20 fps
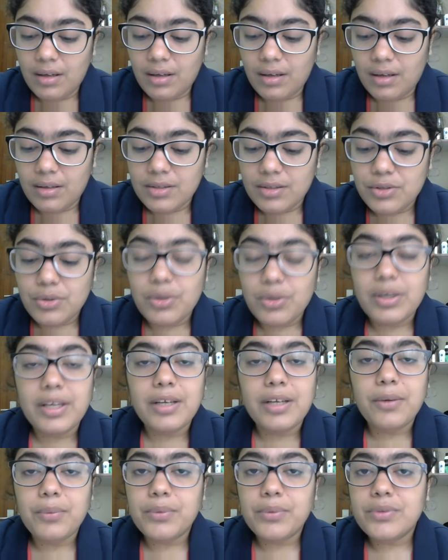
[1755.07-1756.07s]
so
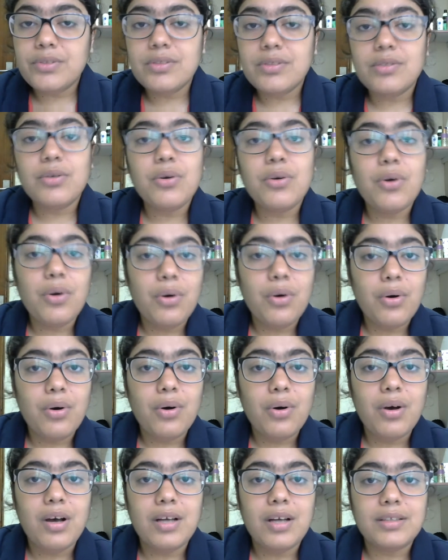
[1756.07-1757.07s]
he won't
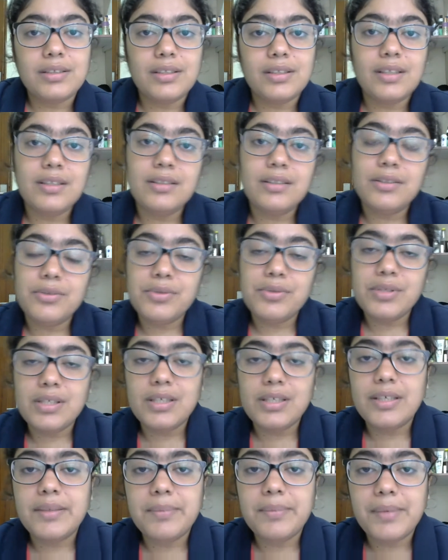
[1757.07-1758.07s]
go and then you
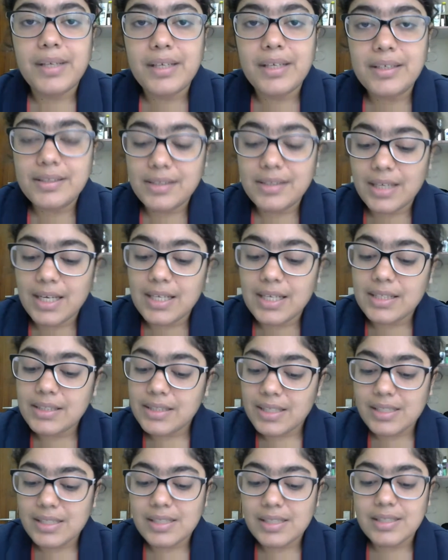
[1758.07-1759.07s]
see him later. He'll
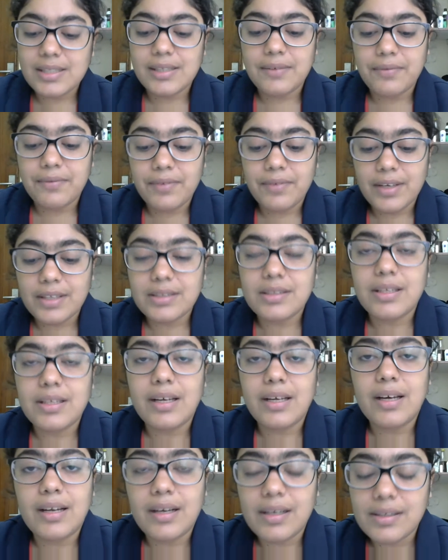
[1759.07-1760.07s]
just effect the
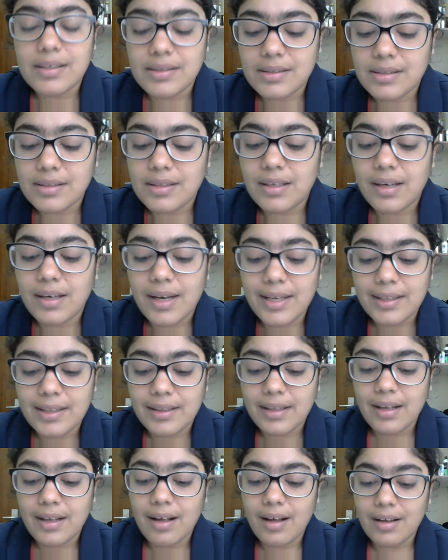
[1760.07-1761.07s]
arrest right
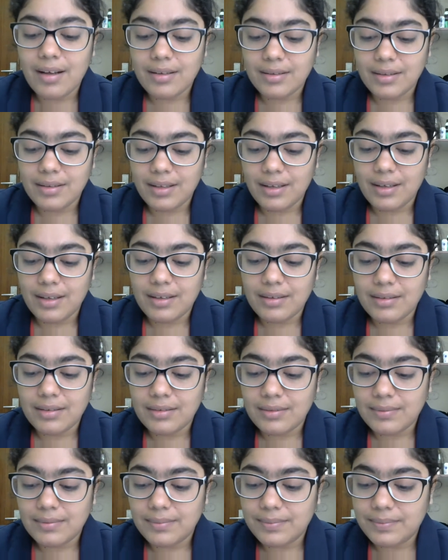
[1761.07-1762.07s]
there and then.
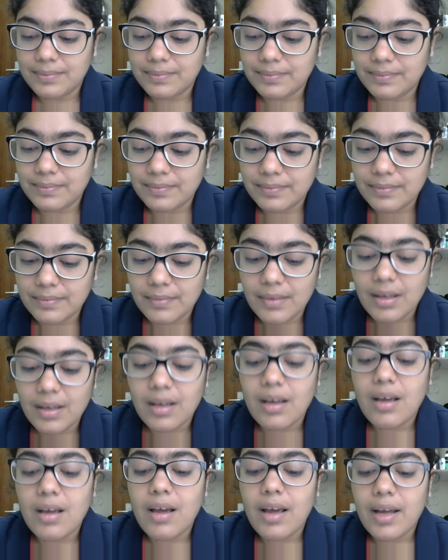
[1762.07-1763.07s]

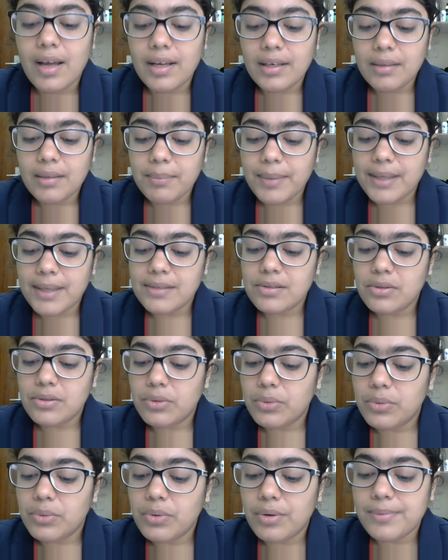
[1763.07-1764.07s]
Any person
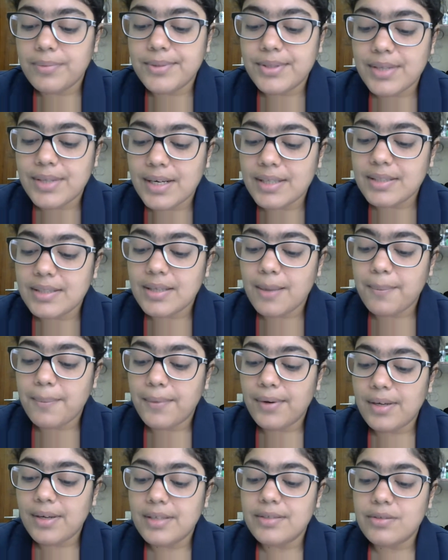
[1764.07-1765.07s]
who obstructs a
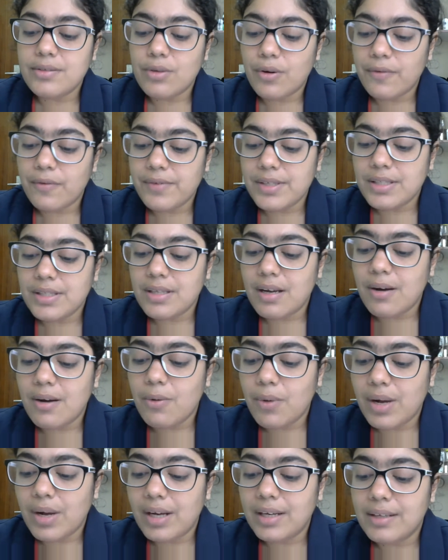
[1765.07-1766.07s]
police officer
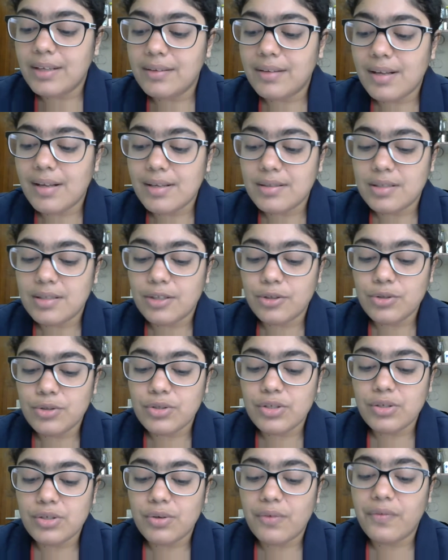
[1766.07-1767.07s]
while in the
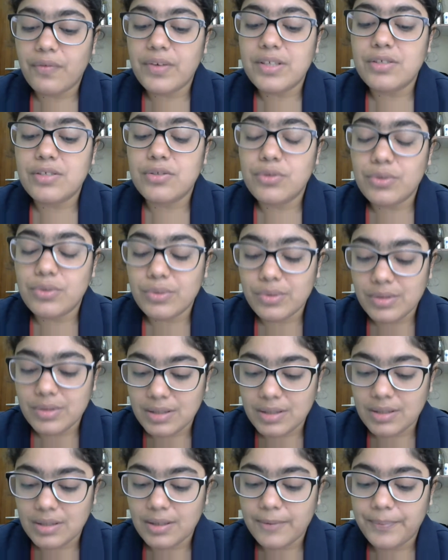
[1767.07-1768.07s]
execution of his
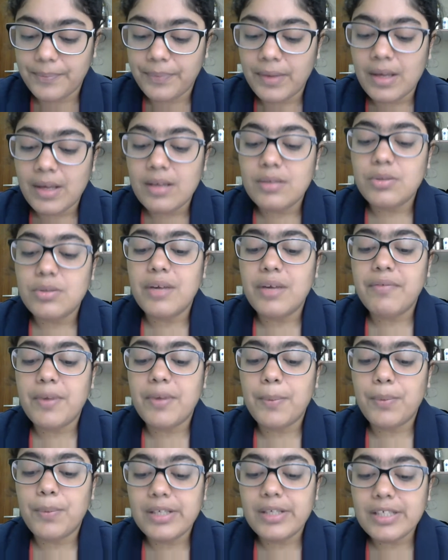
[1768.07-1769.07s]
duty. So if
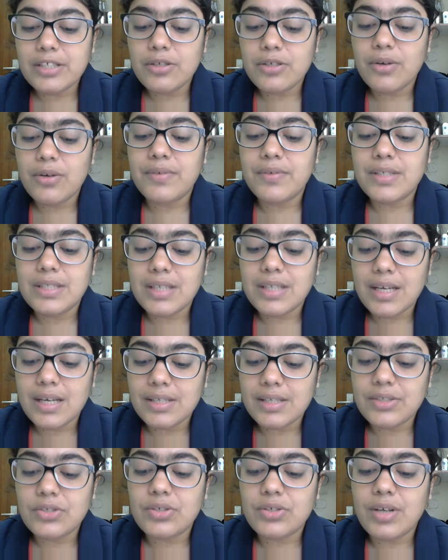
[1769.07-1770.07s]
a police officer
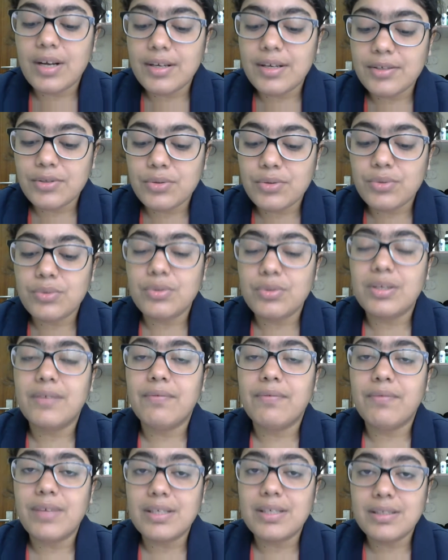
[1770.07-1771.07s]
is trying to
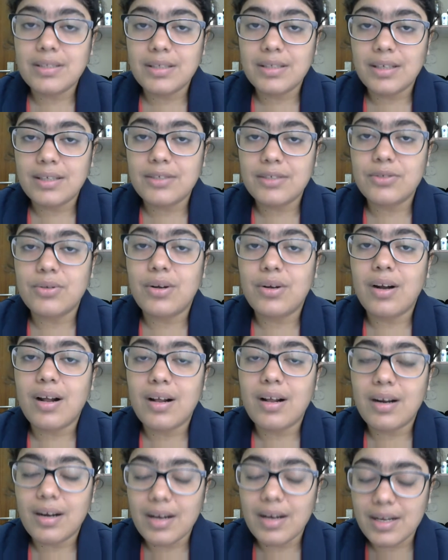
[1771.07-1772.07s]
investigate or
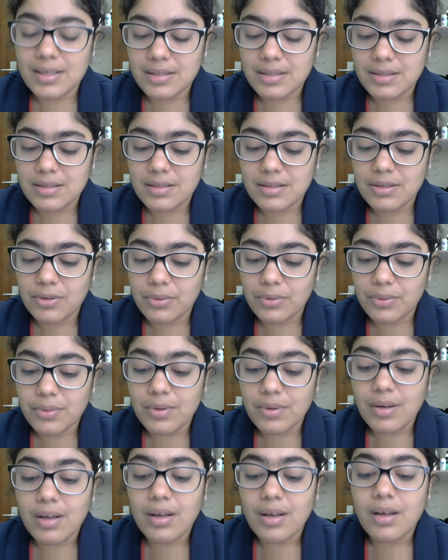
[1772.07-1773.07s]
arrest you,
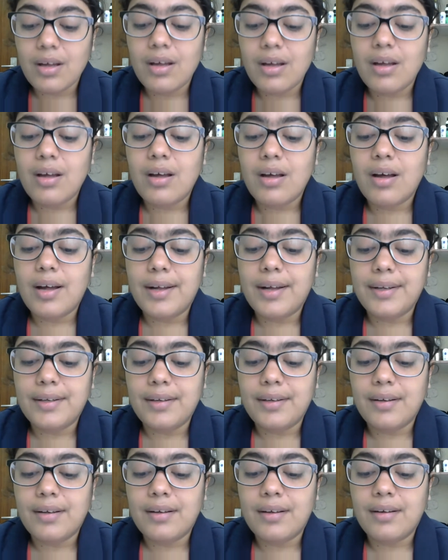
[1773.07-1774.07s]

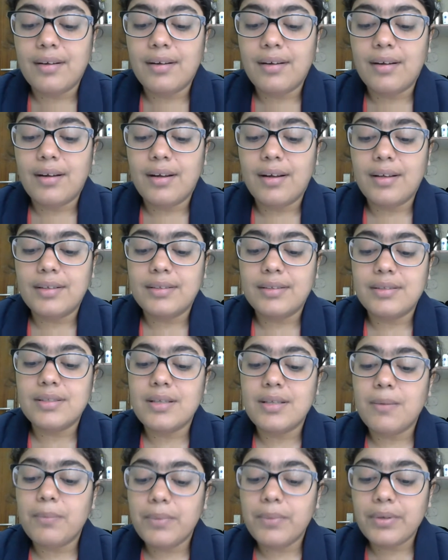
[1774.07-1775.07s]
and
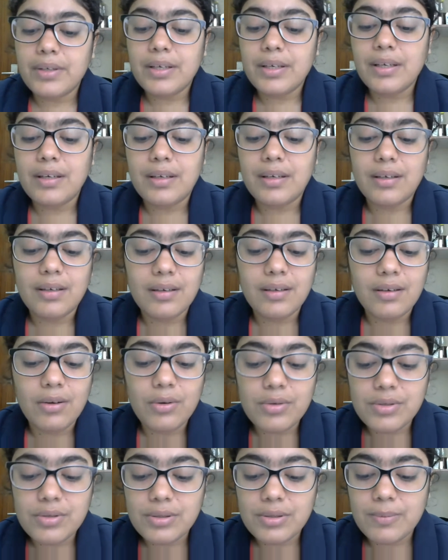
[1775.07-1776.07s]
somebody
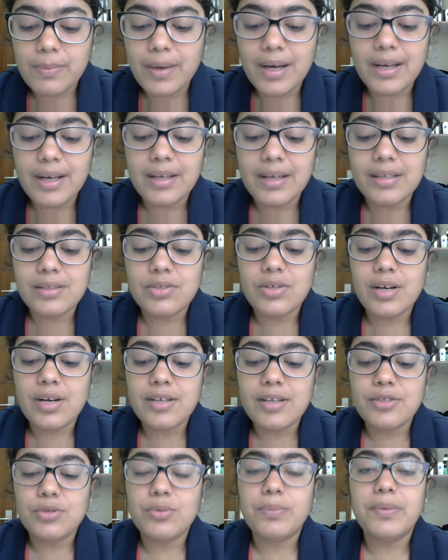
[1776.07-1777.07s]
close by
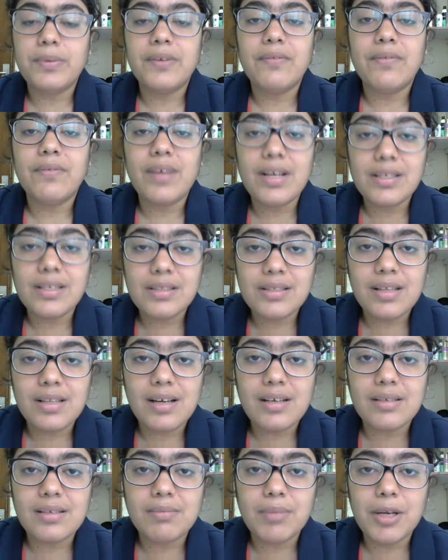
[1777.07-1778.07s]
tries to prevent
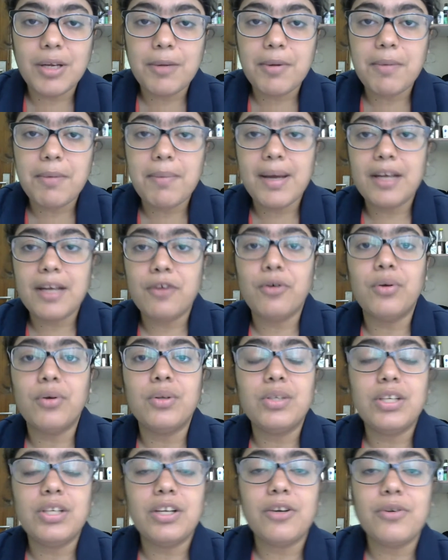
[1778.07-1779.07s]
that, maybe by
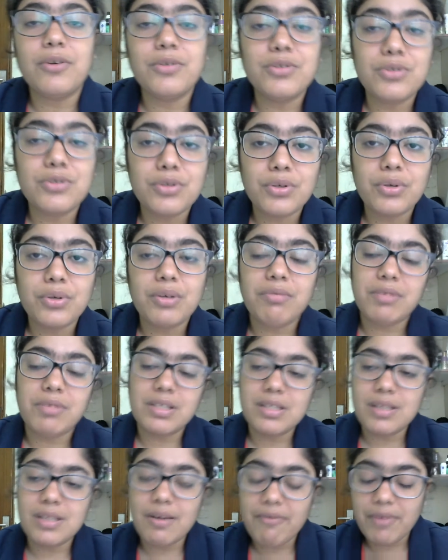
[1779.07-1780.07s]
holding on to you, if
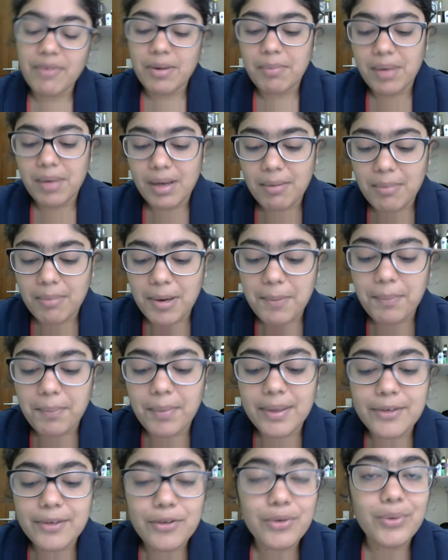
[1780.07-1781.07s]
it's a family
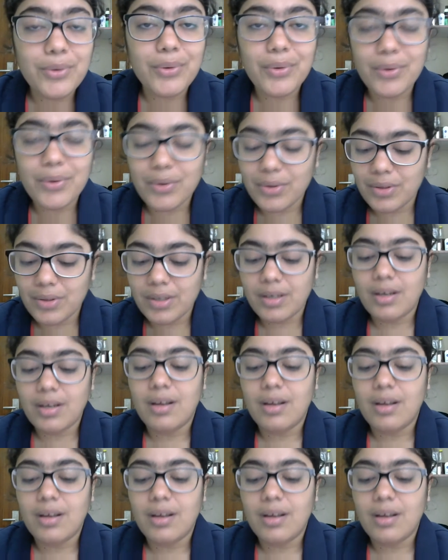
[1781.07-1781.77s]
member, don't go there,